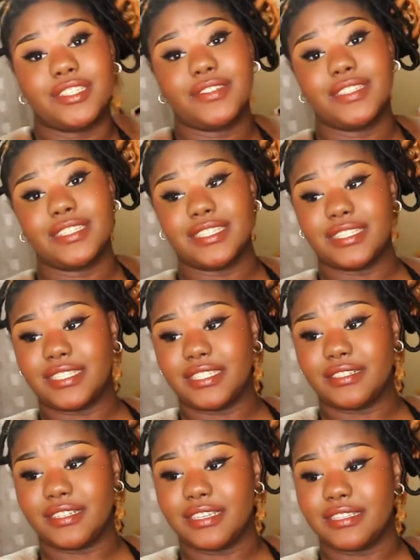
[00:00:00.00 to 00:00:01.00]
doing this
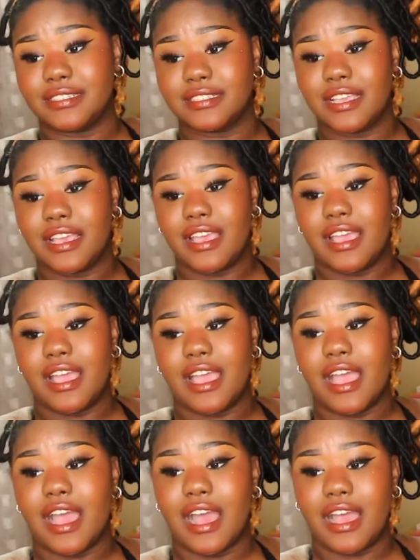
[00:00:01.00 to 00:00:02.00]
series.
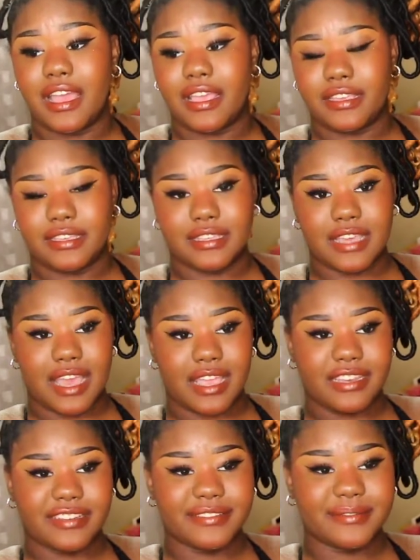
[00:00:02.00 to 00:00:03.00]
I
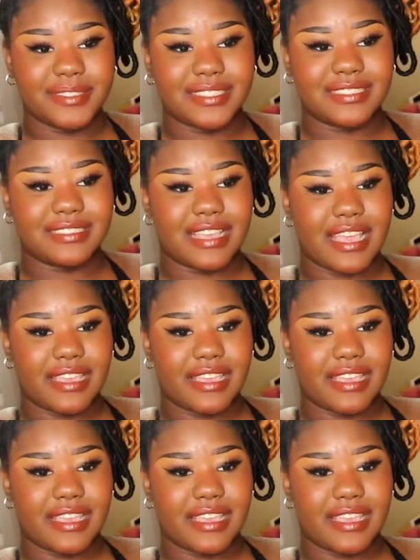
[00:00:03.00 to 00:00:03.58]
kind of was